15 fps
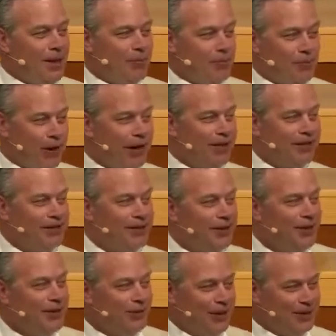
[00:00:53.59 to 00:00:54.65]
Bright
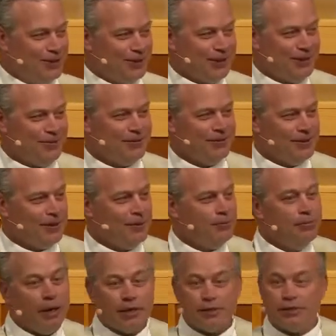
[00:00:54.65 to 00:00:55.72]
question.
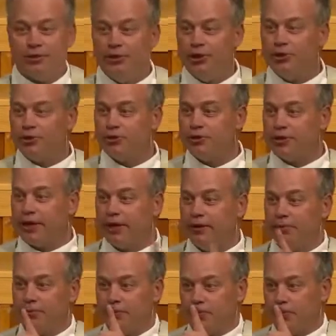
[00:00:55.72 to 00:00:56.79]
But the teacher said,
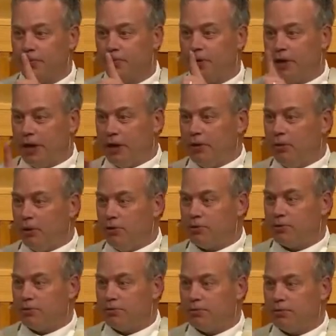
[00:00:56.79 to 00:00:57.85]
and I
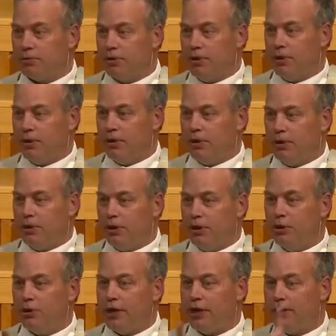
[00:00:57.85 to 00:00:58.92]
quote,
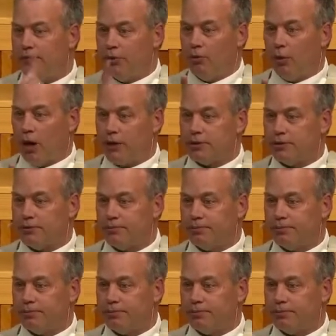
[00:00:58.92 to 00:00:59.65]
You can if you want.